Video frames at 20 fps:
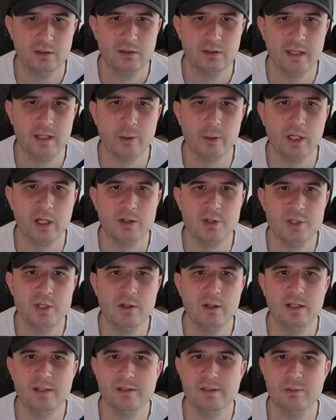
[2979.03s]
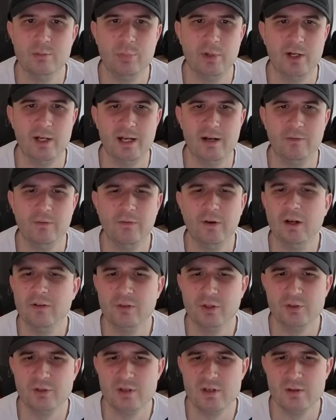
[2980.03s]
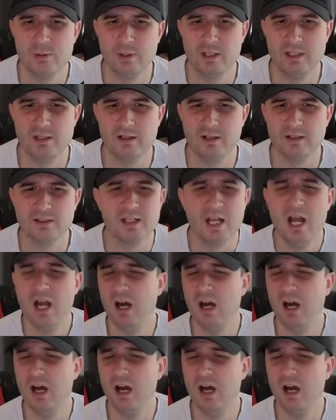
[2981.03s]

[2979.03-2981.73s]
There we go. New listing buyout, $520.